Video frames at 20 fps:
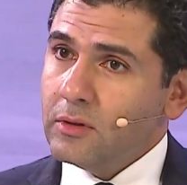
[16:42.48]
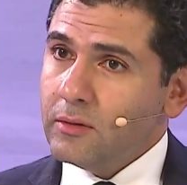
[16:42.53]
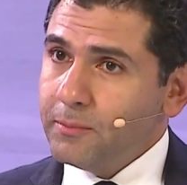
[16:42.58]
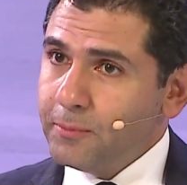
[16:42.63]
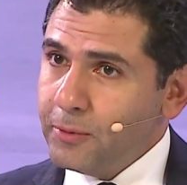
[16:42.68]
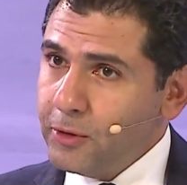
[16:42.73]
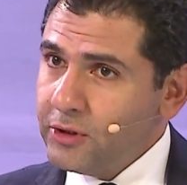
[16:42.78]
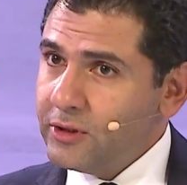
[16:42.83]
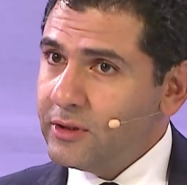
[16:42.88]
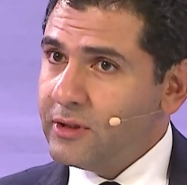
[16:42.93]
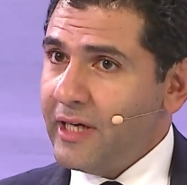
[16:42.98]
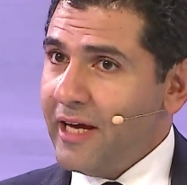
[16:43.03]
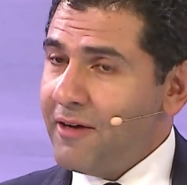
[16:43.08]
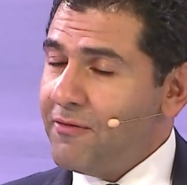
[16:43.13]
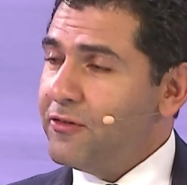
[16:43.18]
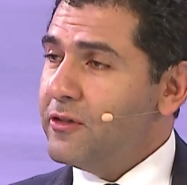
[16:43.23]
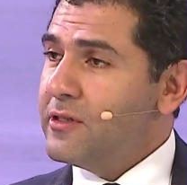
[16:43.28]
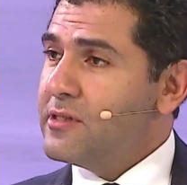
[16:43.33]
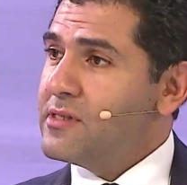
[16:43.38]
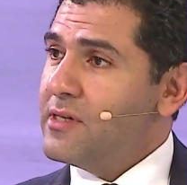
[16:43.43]
put
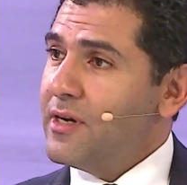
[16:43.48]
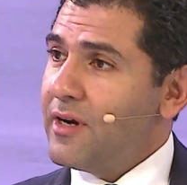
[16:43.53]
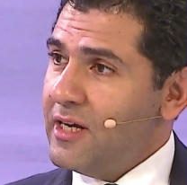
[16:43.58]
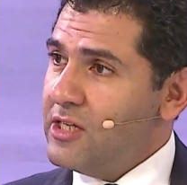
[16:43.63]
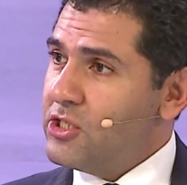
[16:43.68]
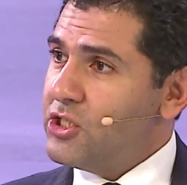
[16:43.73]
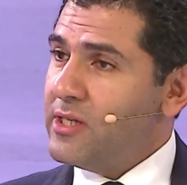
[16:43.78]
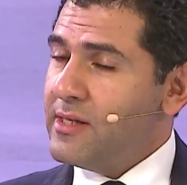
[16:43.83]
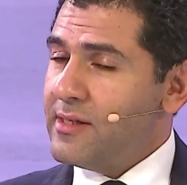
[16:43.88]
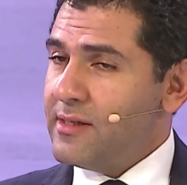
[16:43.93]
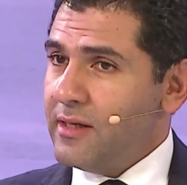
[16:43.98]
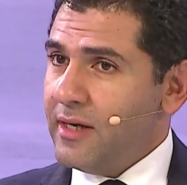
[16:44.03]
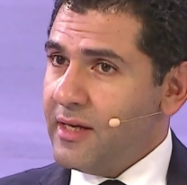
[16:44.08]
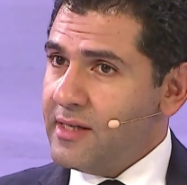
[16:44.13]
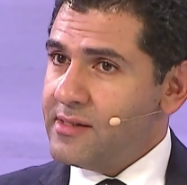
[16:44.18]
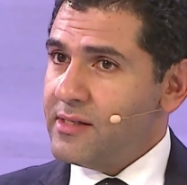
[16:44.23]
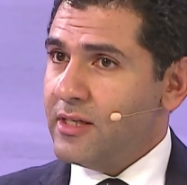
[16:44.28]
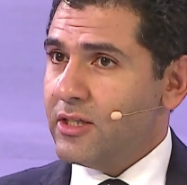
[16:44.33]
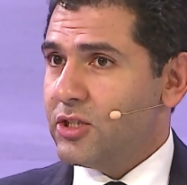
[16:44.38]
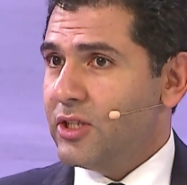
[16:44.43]
efforts and
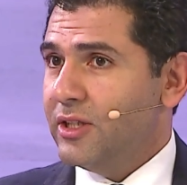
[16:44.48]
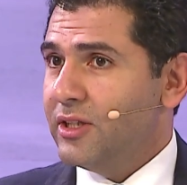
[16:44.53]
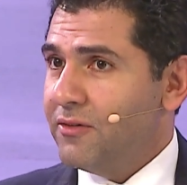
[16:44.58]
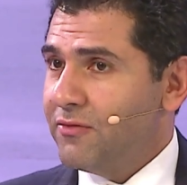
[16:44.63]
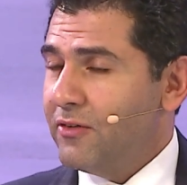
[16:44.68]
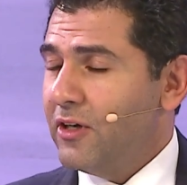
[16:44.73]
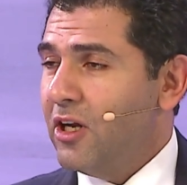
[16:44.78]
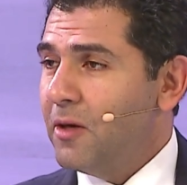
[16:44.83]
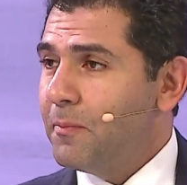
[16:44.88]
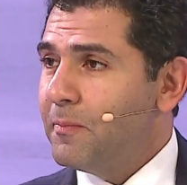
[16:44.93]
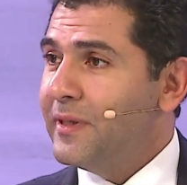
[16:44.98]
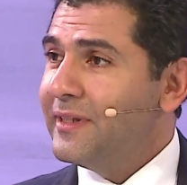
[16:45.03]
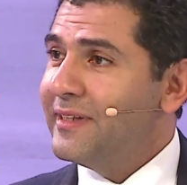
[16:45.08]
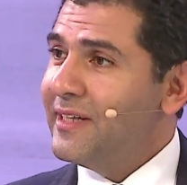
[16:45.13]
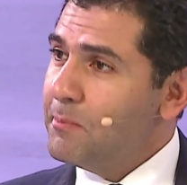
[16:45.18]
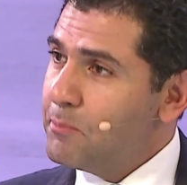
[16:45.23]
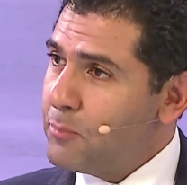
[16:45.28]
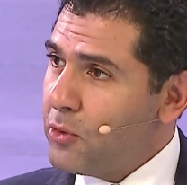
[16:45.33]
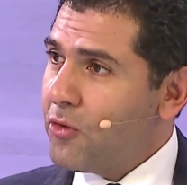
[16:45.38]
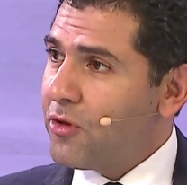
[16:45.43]
research and development
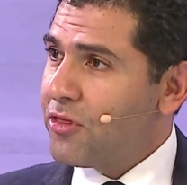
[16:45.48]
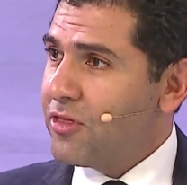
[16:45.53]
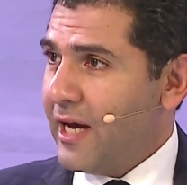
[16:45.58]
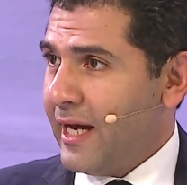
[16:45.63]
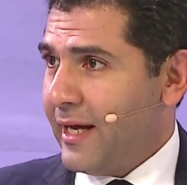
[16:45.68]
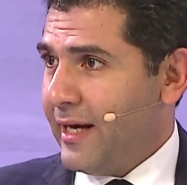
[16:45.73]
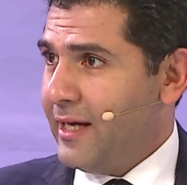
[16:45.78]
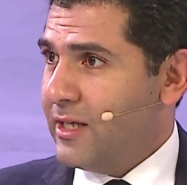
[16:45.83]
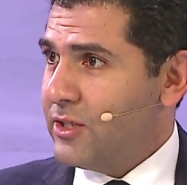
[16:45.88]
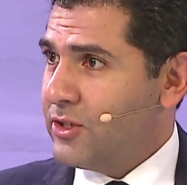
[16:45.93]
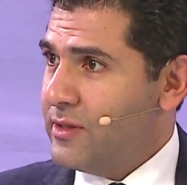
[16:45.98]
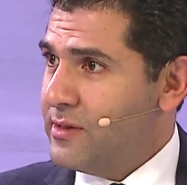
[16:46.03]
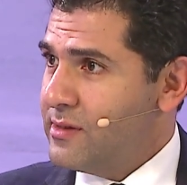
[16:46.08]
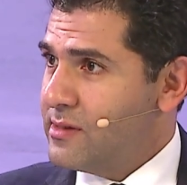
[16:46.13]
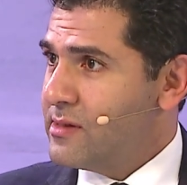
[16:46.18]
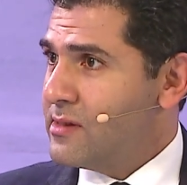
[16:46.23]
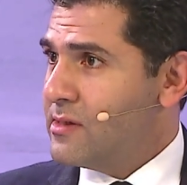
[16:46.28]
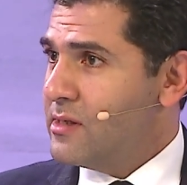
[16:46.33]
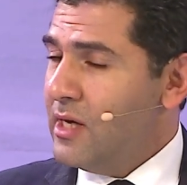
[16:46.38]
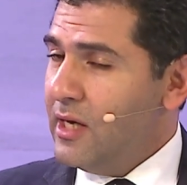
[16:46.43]
in both
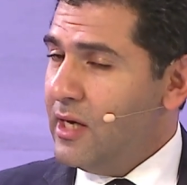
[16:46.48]
directions,